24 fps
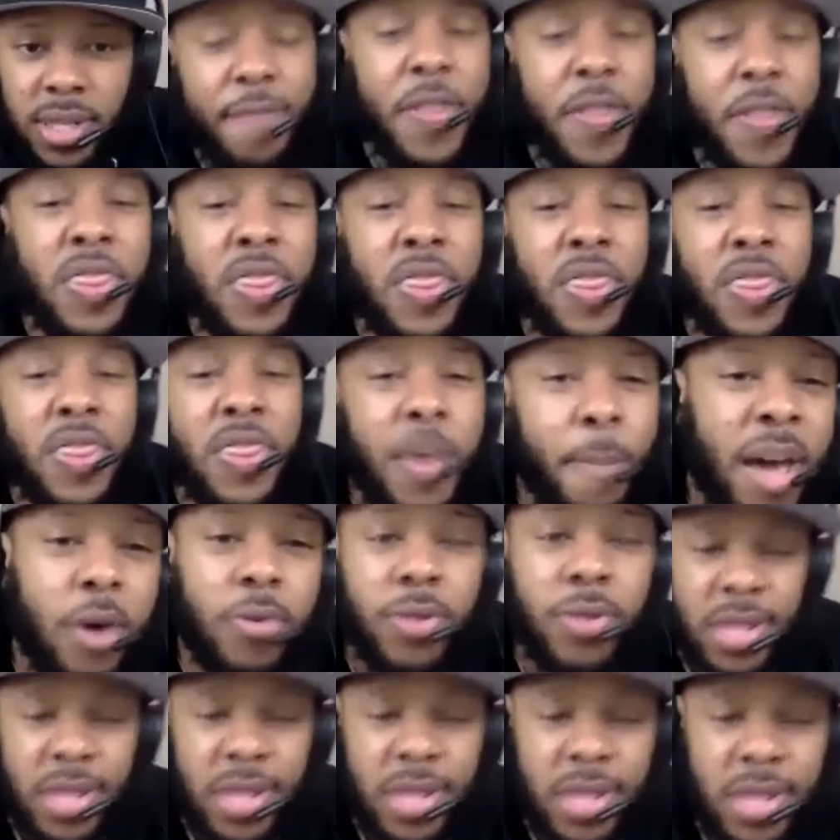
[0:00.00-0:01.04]
Even the
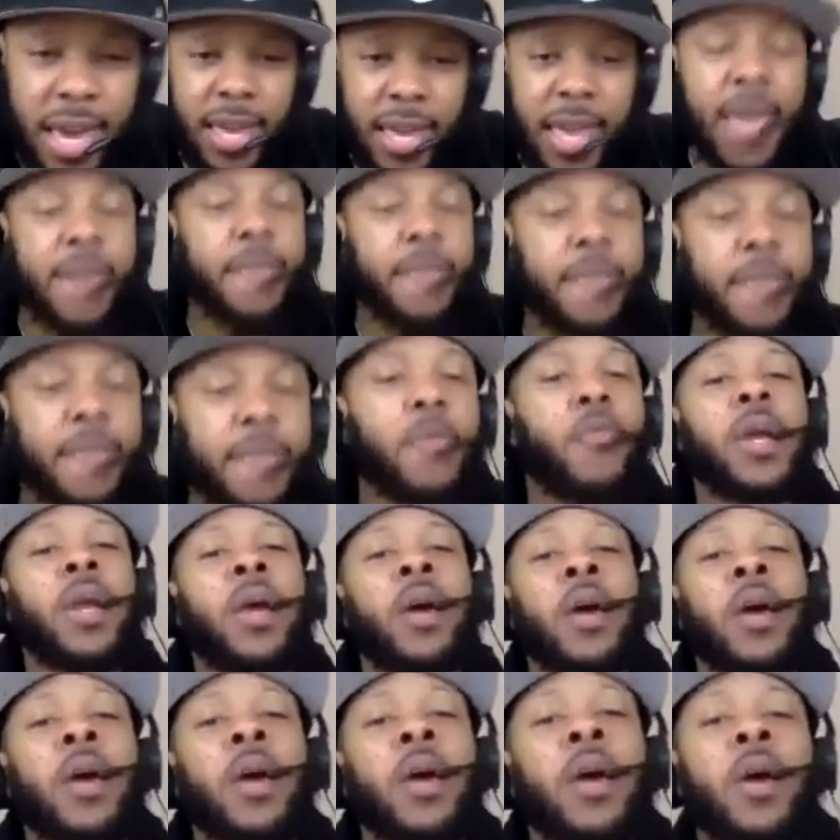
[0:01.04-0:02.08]
belt thing, even
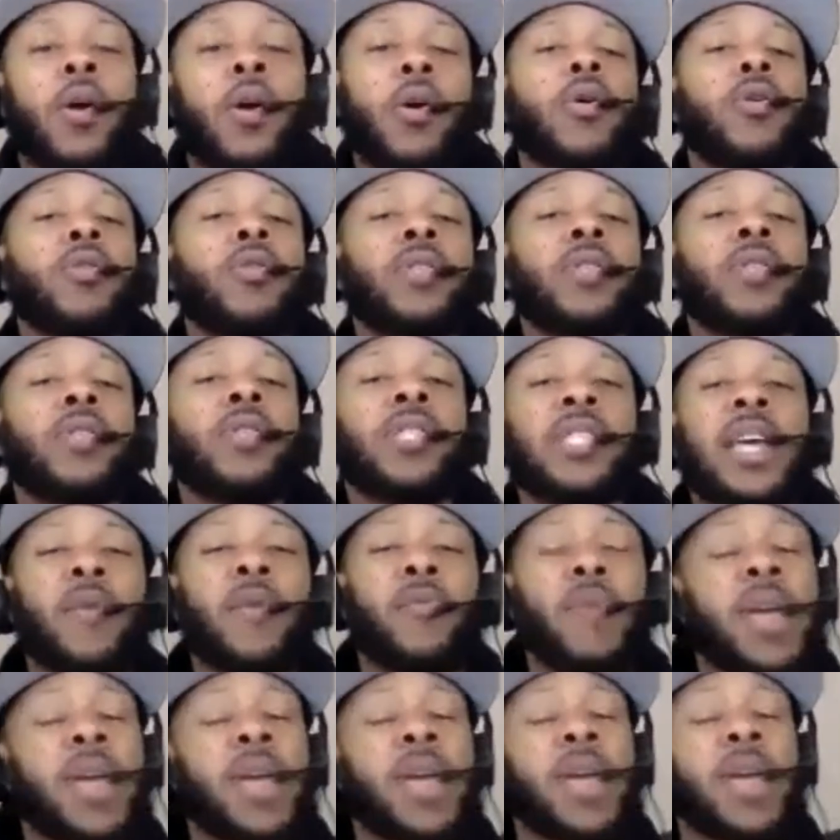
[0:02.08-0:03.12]
when Earl
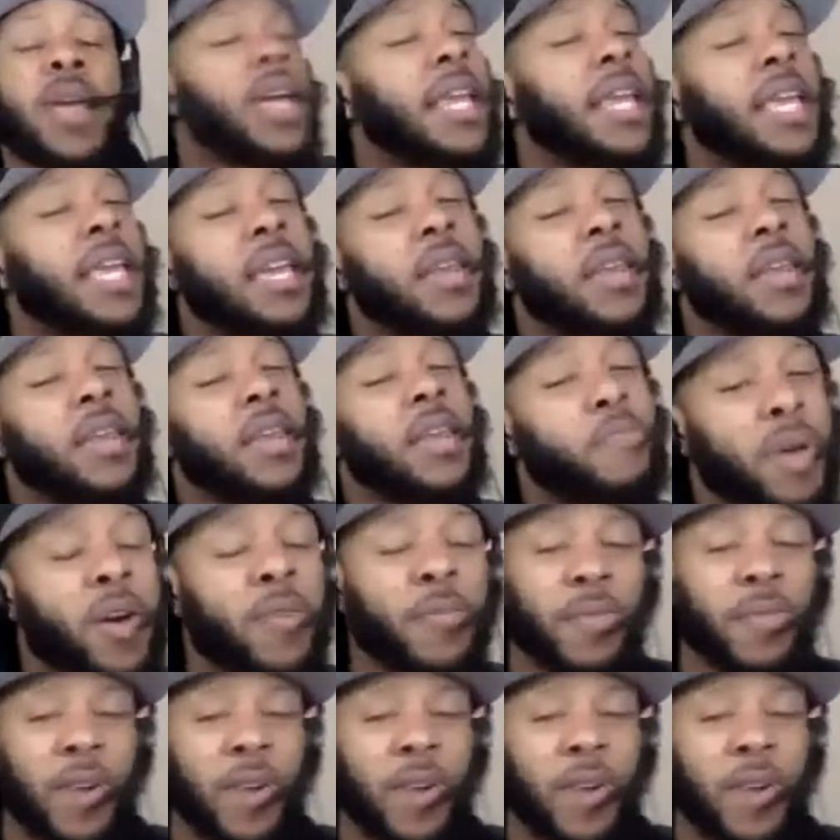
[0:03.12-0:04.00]
said, well, he got to get a belt